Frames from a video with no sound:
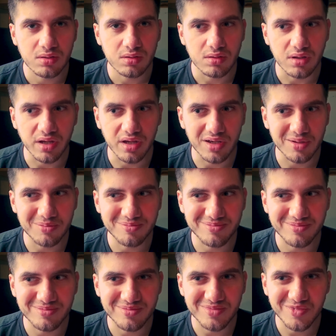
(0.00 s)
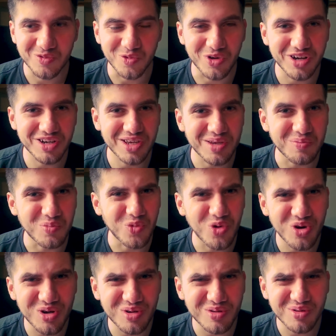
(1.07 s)
like working
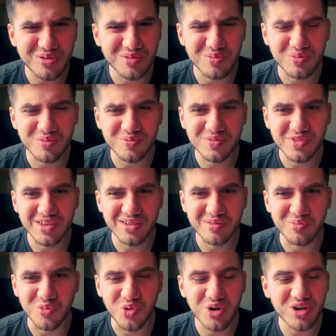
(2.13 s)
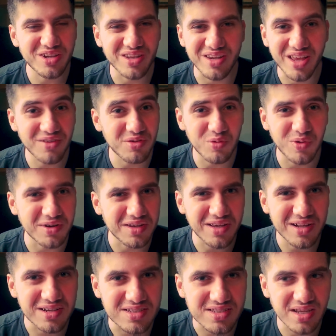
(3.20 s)
more than everyone
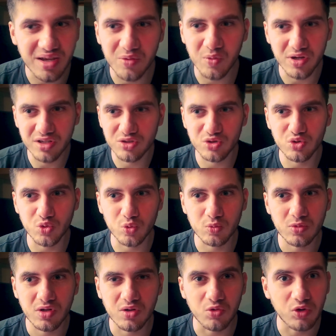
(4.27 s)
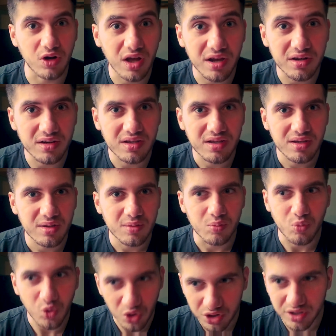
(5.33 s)
else. I wanted to run
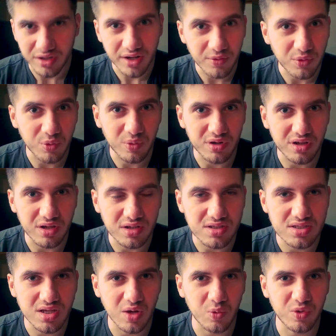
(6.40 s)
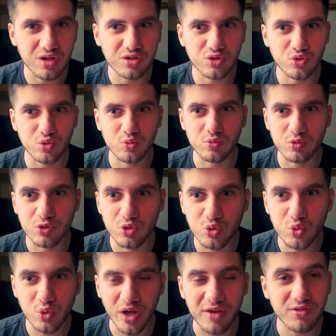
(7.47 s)
more than everyone else. I wanted to
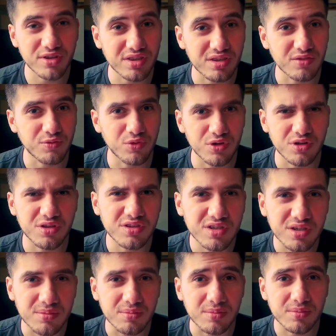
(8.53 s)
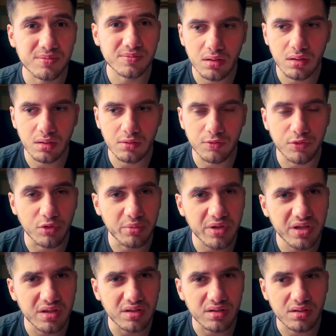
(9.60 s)
do everything for the team. And for
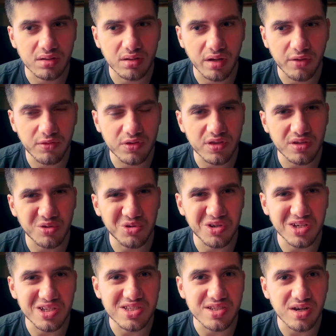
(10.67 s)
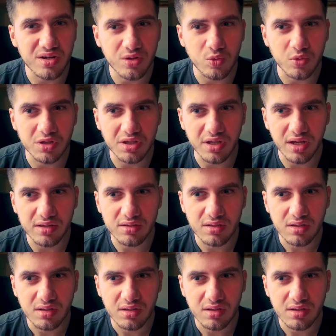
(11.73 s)
me, everything really started with that,